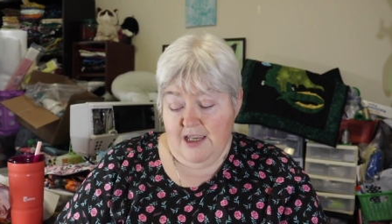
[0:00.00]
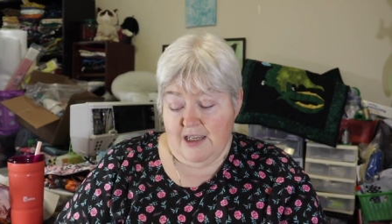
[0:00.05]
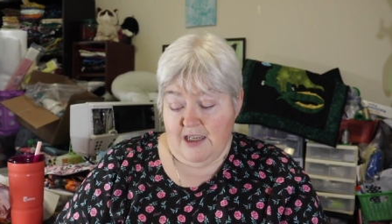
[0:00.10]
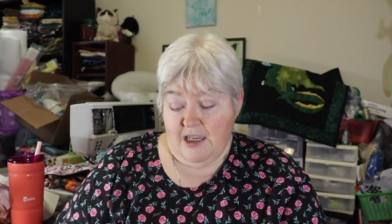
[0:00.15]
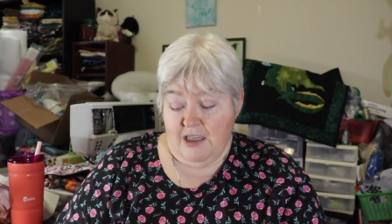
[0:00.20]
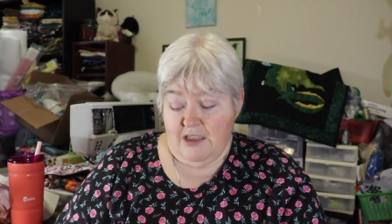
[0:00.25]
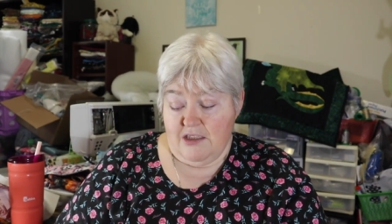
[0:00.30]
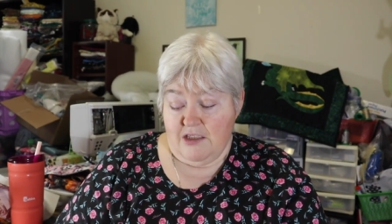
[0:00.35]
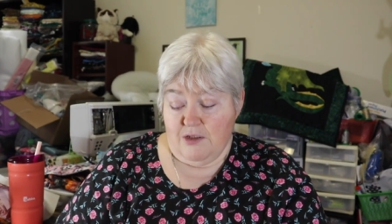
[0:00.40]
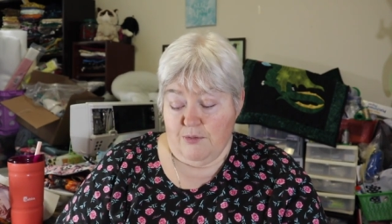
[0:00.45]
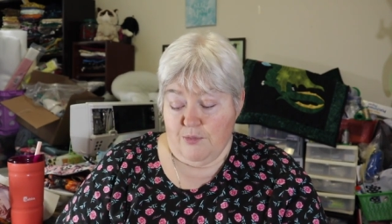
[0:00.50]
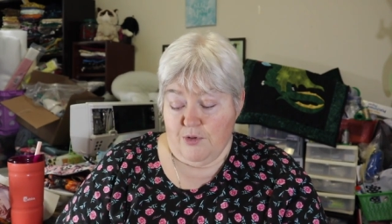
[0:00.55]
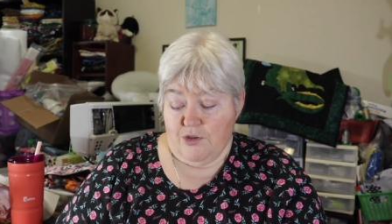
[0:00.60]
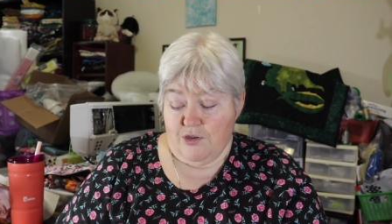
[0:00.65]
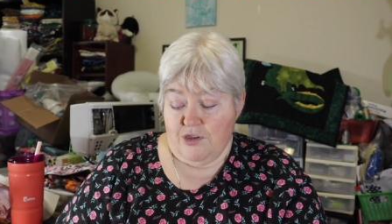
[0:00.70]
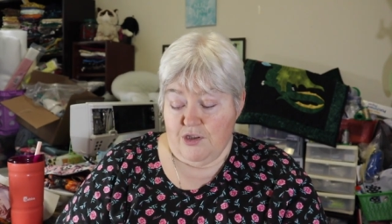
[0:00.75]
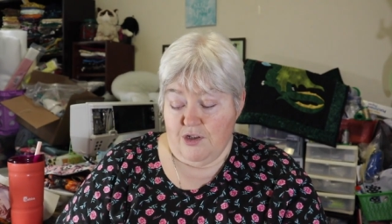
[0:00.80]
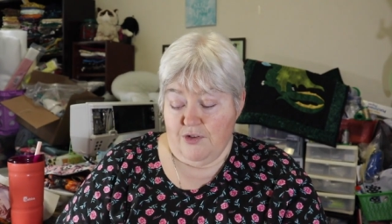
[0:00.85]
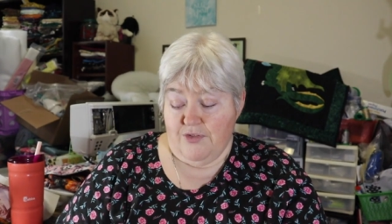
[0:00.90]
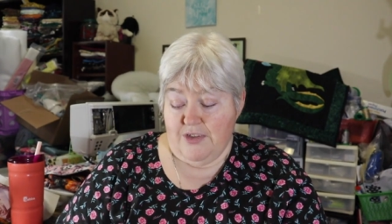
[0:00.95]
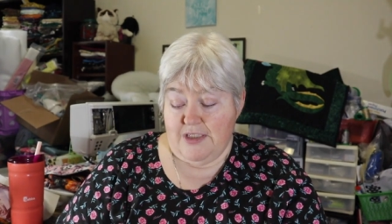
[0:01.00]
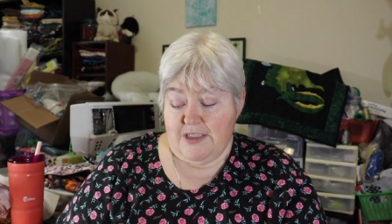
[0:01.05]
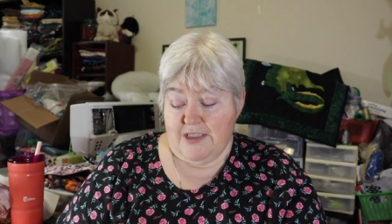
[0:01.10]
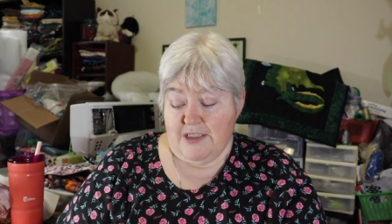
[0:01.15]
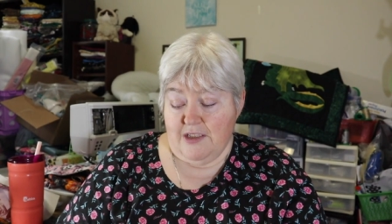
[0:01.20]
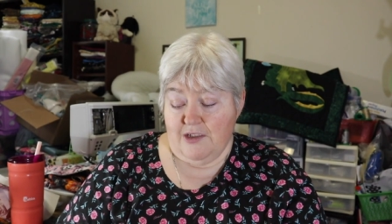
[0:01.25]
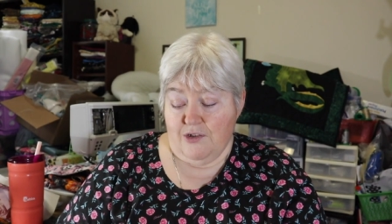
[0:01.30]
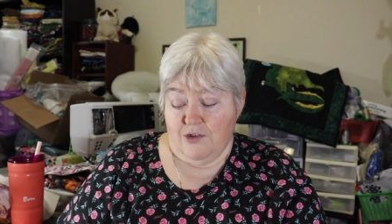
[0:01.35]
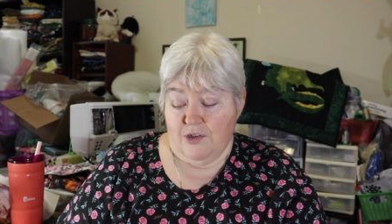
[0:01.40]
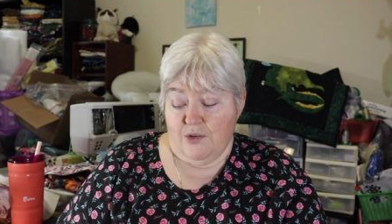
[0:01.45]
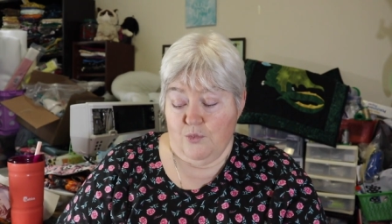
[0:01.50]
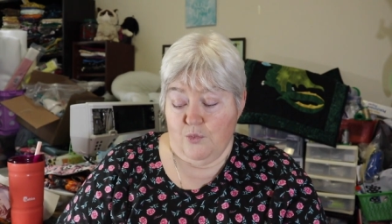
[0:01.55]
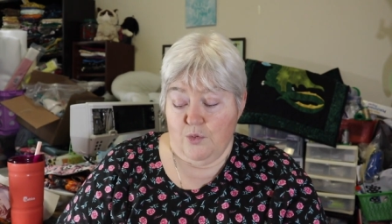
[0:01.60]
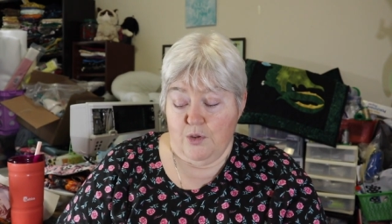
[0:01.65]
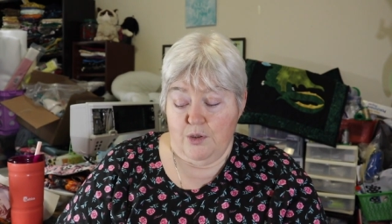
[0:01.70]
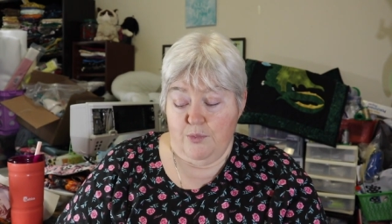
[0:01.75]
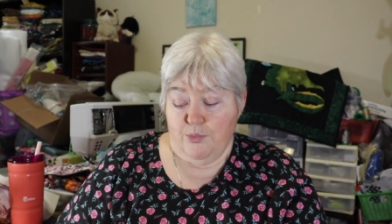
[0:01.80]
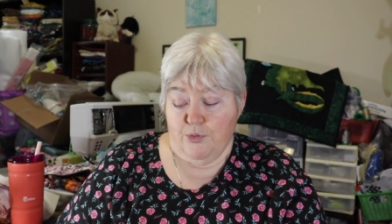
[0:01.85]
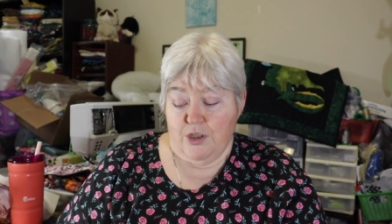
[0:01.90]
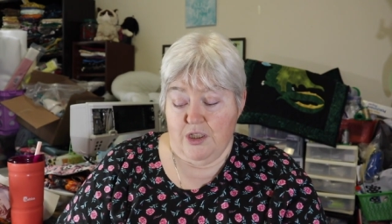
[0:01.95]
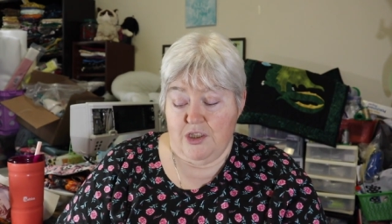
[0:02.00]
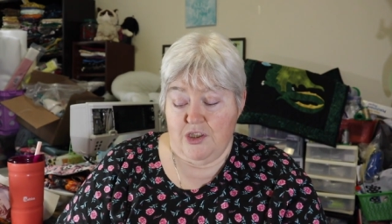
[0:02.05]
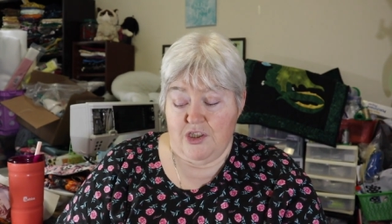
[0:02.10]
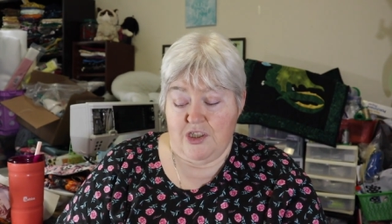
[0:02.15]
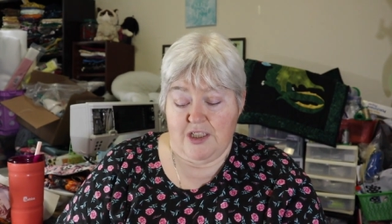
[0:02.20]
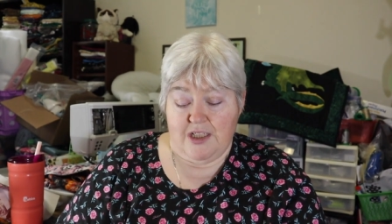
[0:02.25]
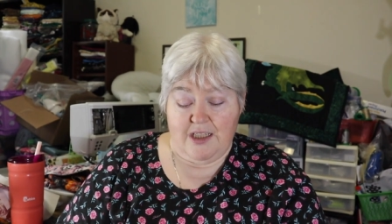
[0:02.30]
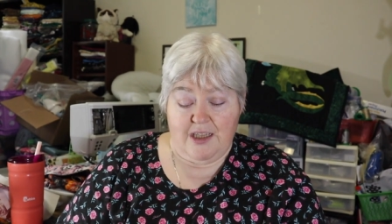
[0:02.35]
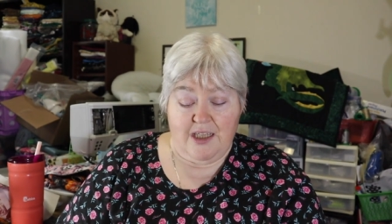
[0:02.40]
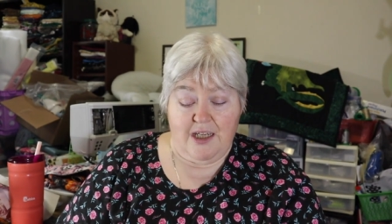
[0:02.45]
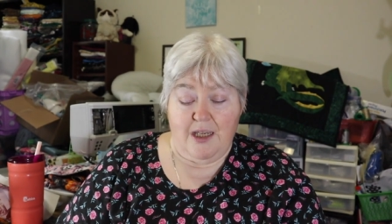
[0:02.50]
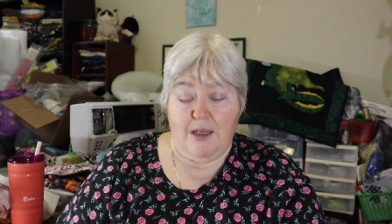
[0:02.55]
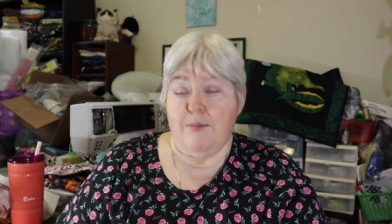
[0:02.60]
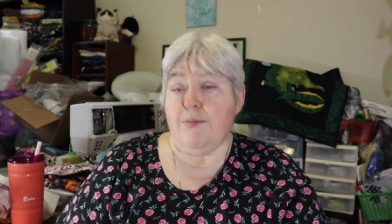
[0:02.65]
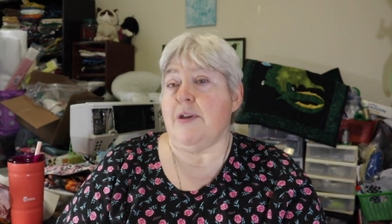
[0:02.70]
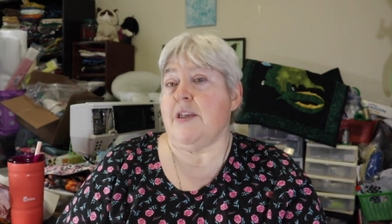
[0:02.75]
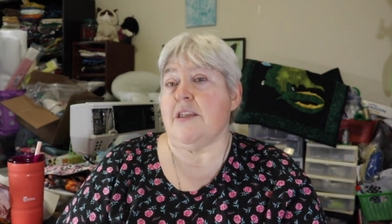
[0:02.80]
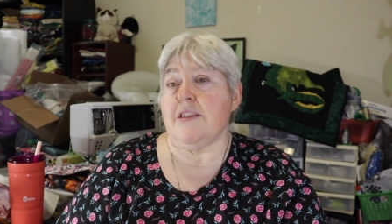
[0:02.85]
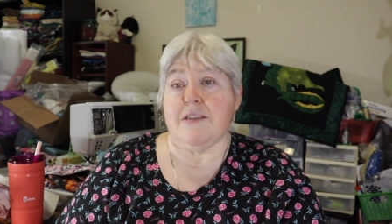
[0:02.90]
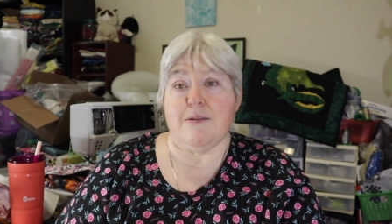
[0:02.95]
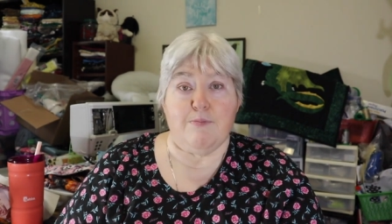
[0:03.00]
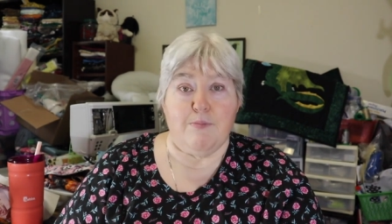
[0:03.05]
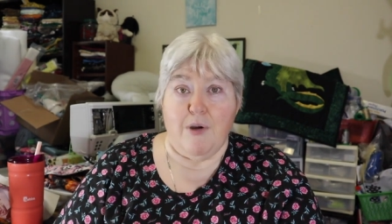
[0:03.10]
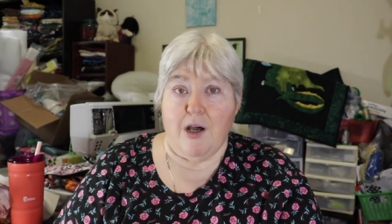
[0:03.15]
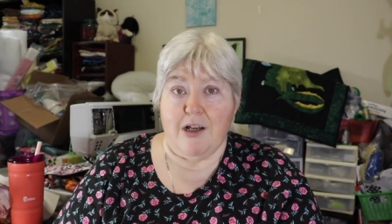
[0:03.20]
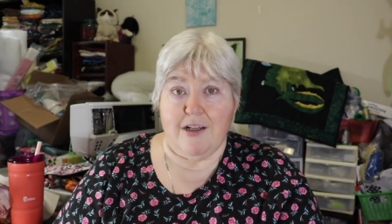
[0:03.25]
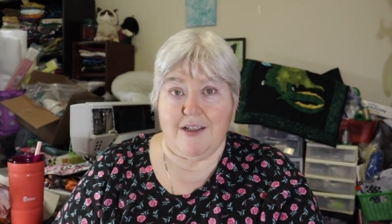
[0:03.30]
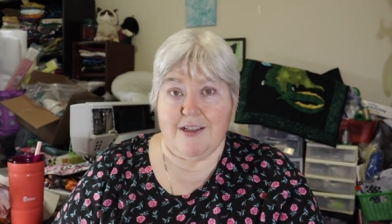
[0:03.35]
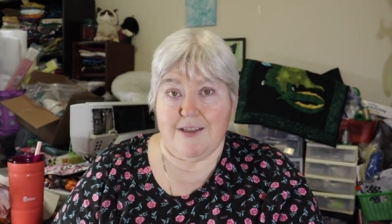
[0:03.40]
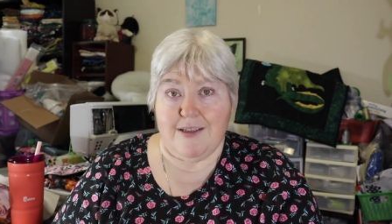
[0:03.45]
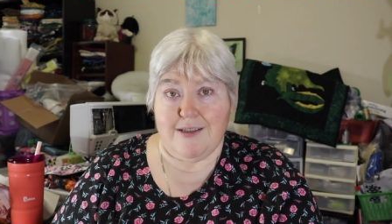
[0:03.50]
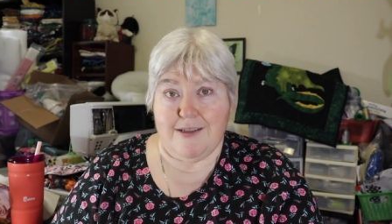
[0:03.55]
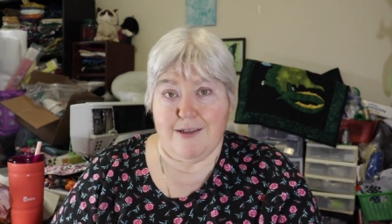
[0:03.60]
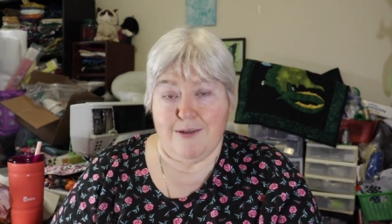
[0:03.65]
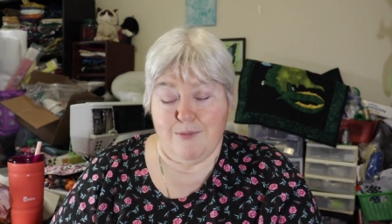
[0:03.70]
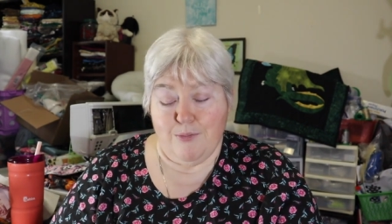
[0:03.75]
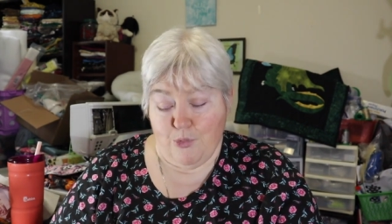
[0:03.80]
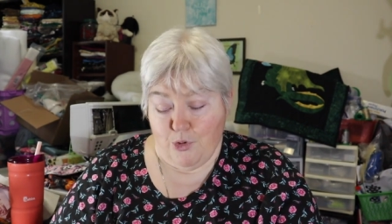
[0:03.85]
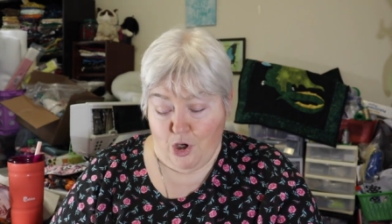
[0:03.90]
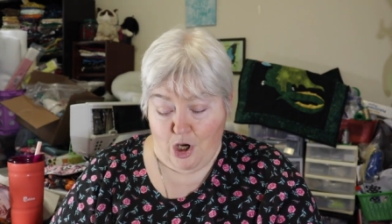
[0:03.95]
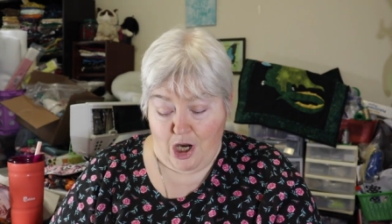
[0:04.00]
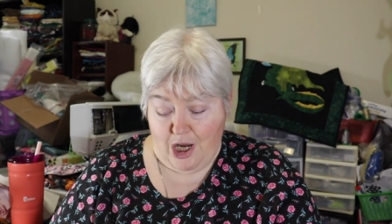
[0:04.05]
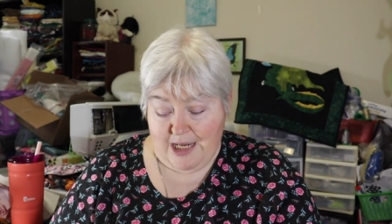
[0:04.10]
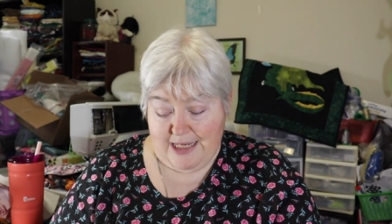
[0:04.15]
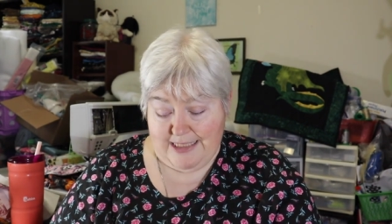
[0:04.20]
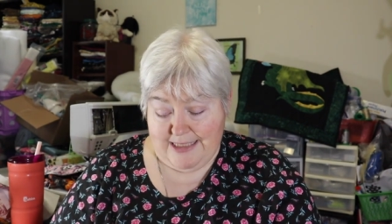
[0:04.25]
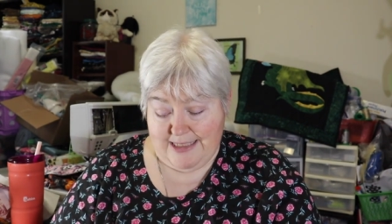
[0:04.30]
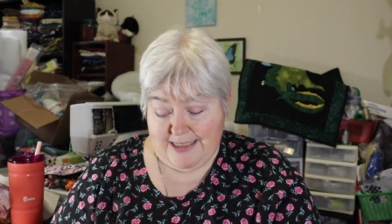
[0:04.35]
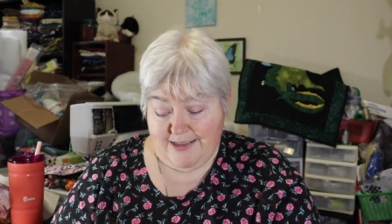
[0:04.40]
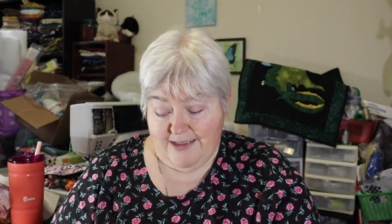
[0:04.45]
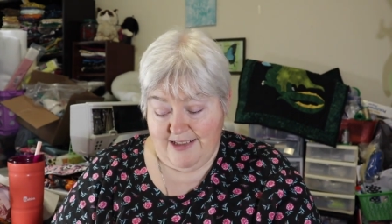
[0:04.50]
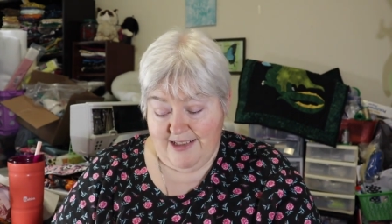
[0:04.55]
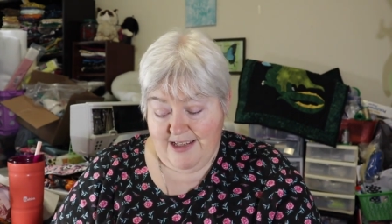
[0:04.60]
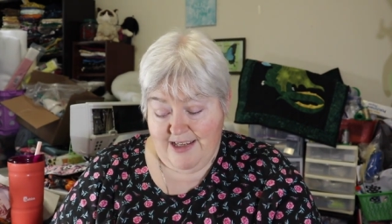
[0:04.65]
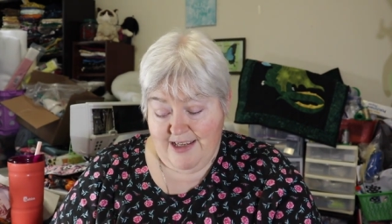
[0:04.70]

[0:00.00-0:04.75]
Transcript: Customer Service Center in Woodbridge to claim his modest prize.